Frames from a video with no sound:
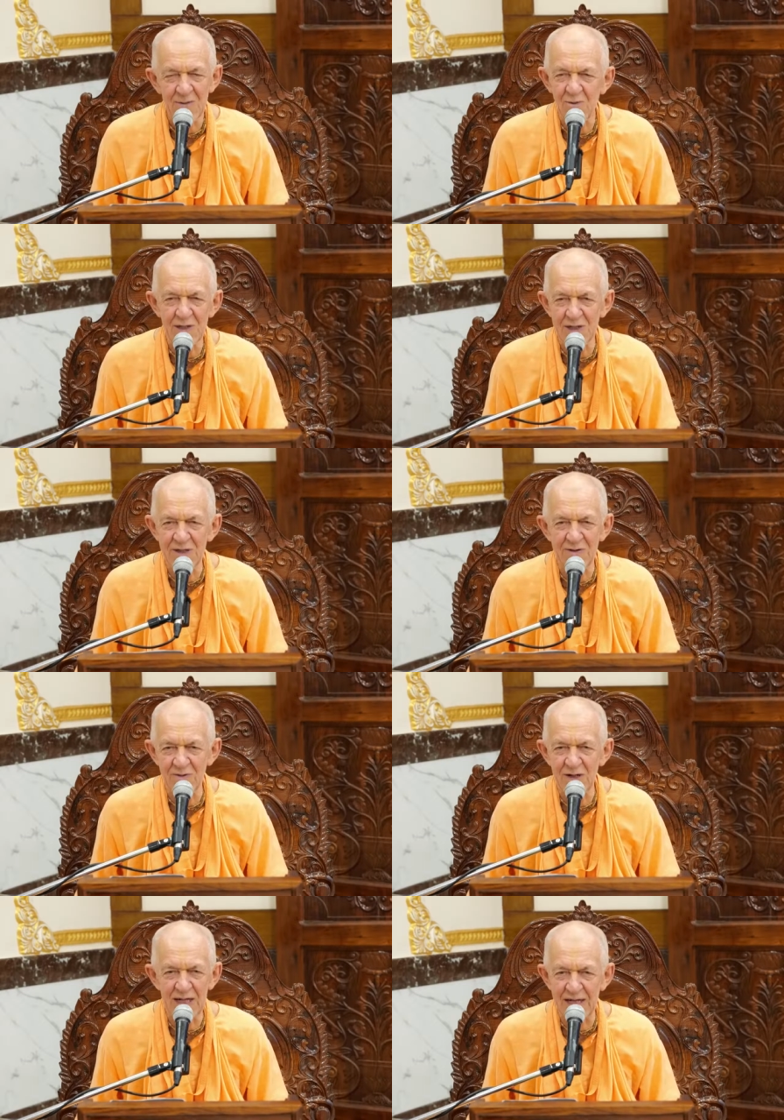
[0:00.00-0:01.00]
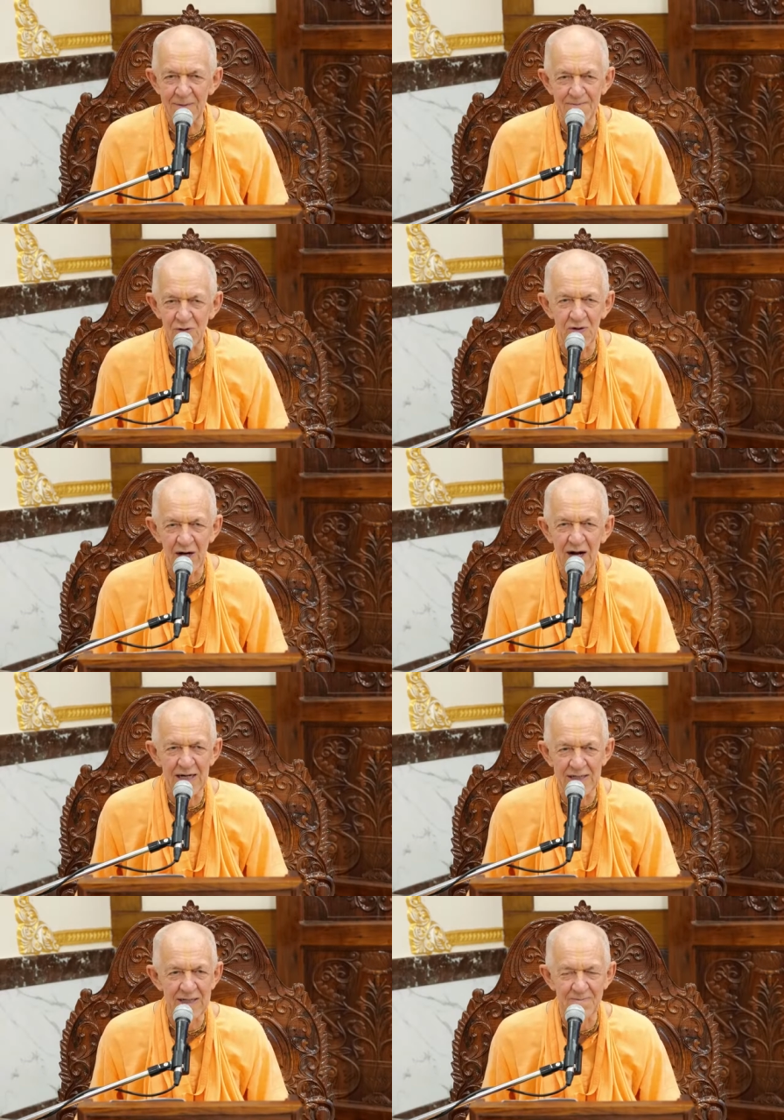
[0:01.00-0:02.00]
He wasn't really a pure
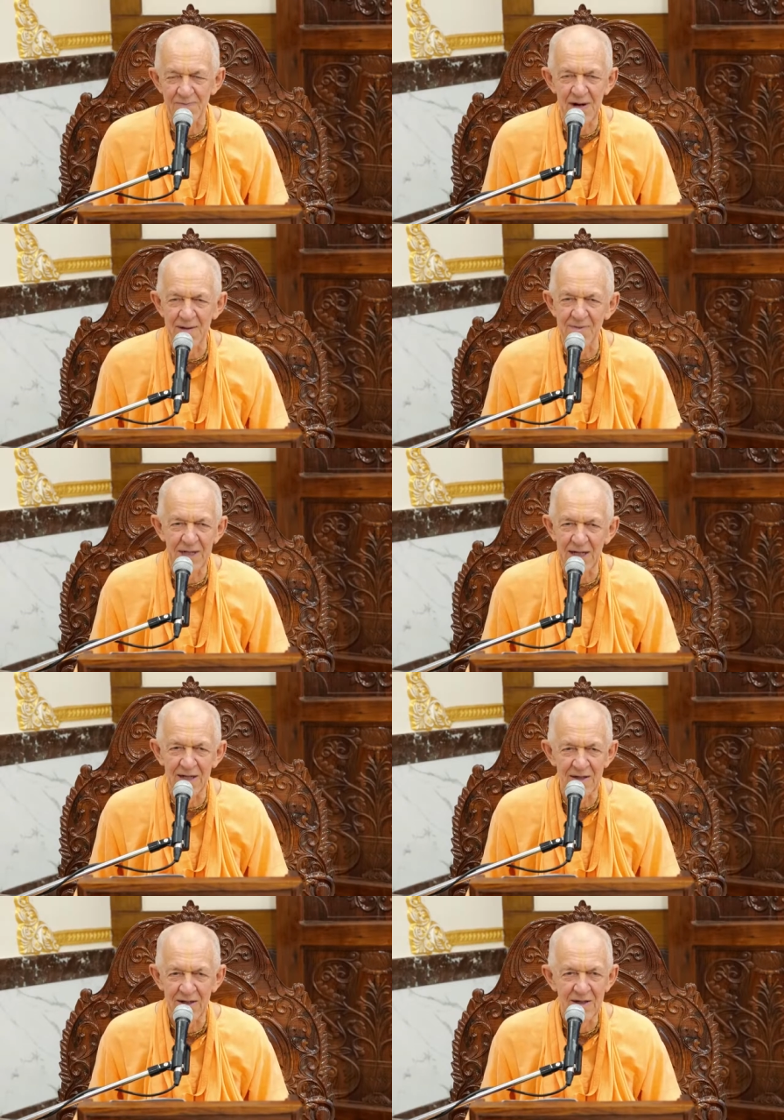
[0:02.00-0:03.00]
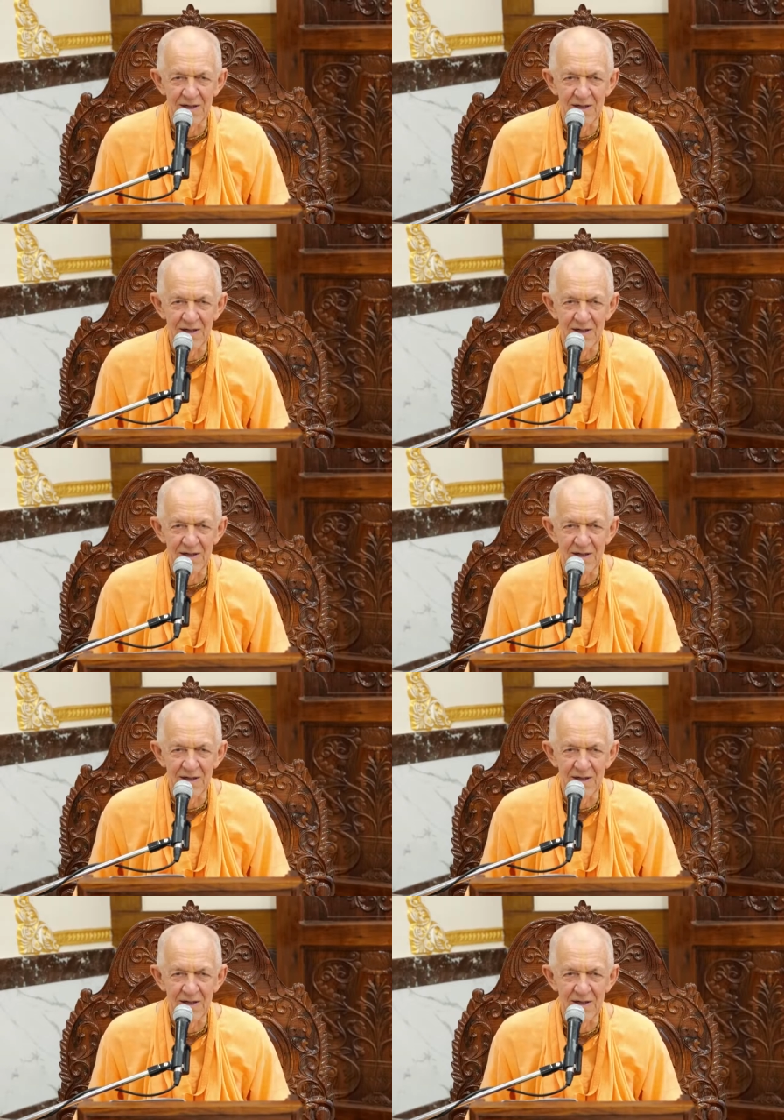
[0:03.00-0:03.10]
hearted Brahmana.